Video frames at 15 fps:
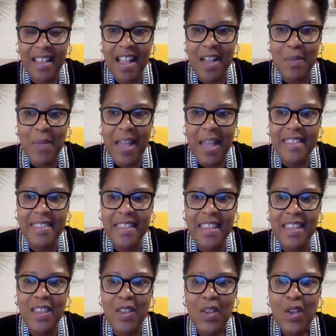Um, I
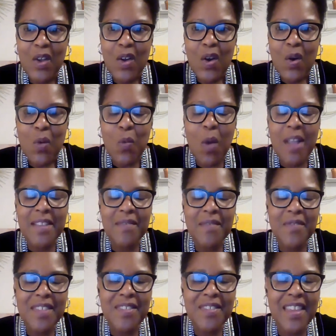think one of
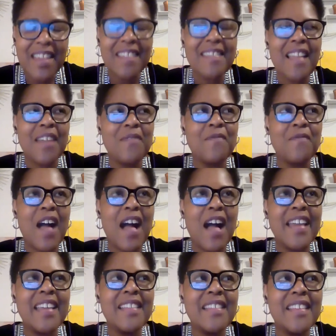the things I
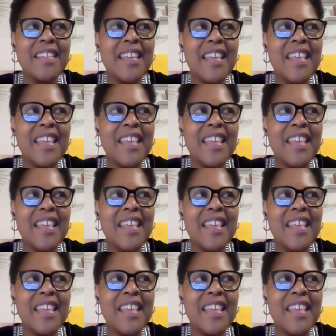find